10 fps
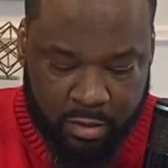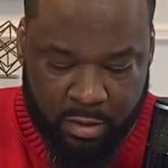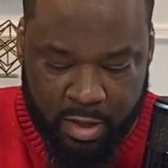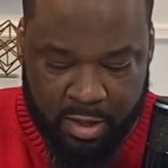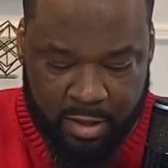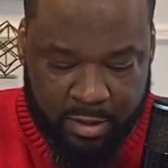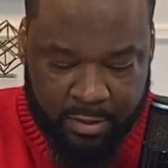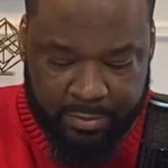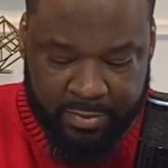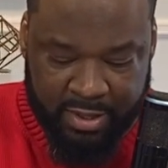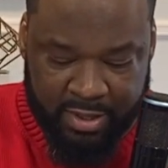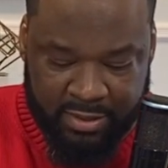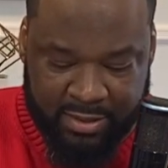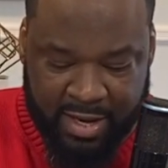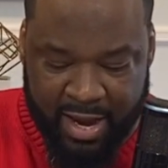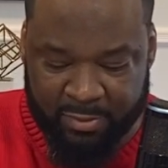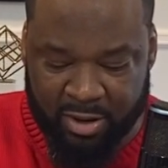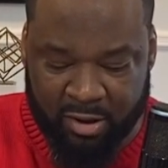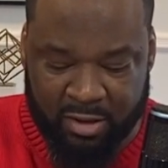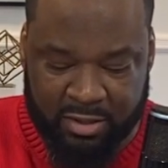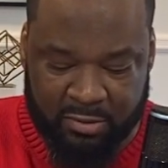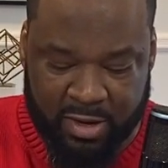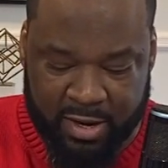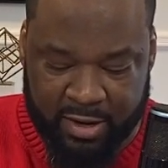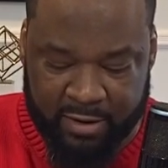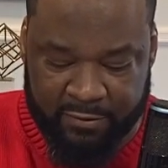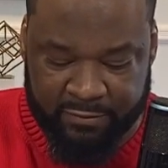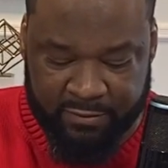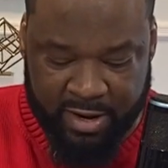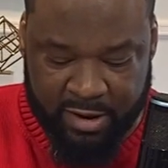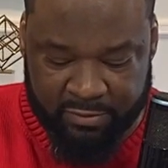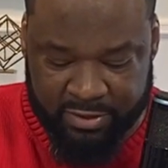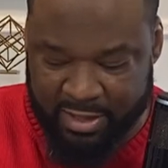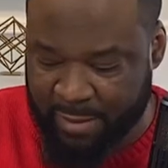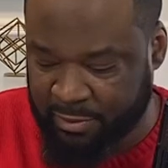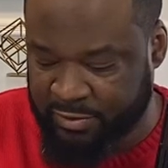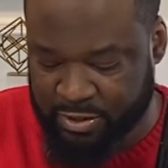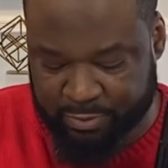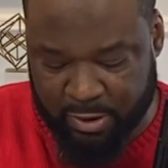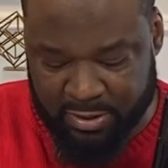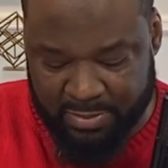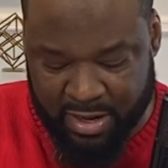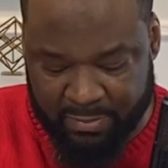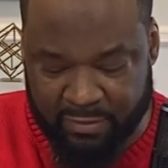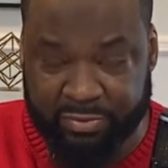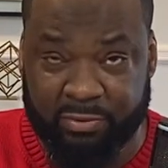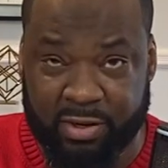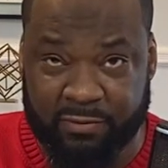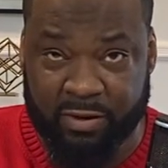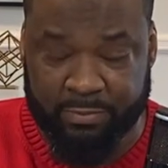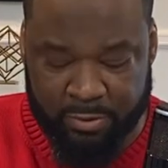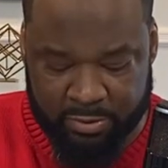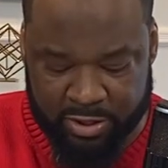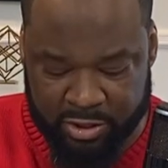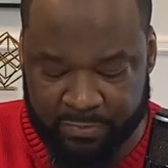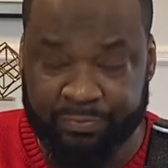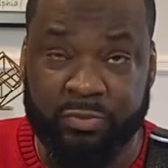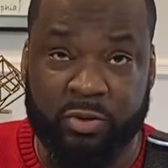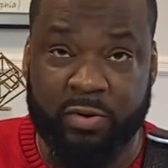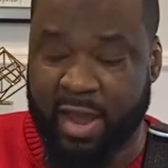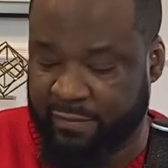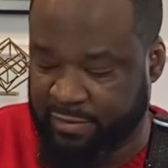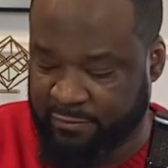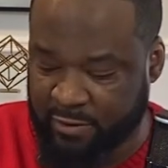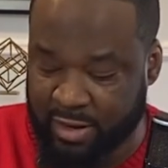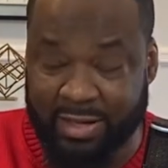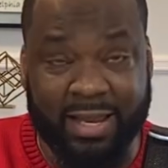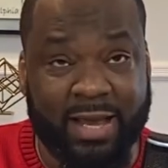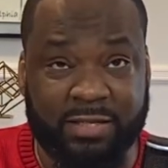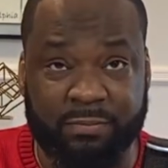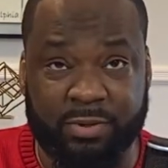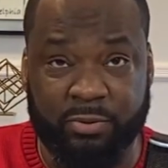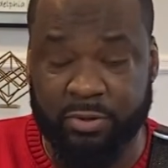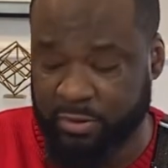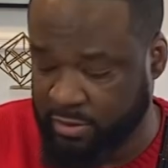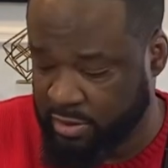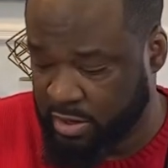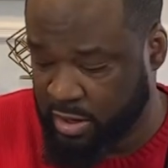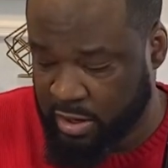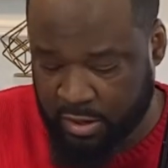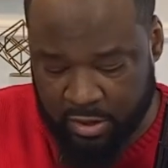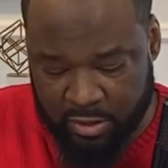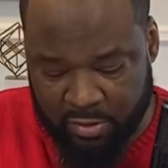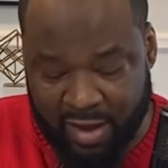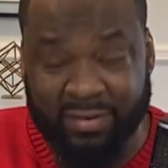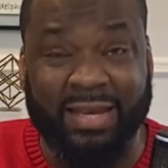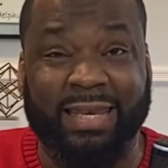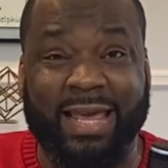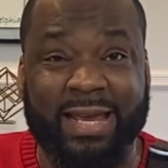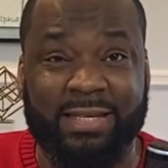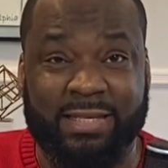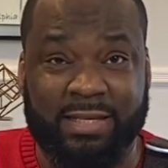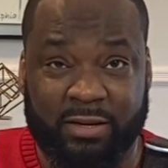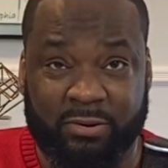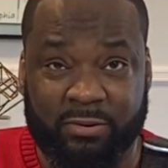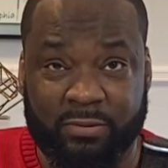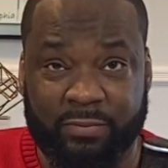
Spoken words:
Inside we also have, now this Apple Vision Pro is made up of 3 different components. You have the front glass computer, you have a light seal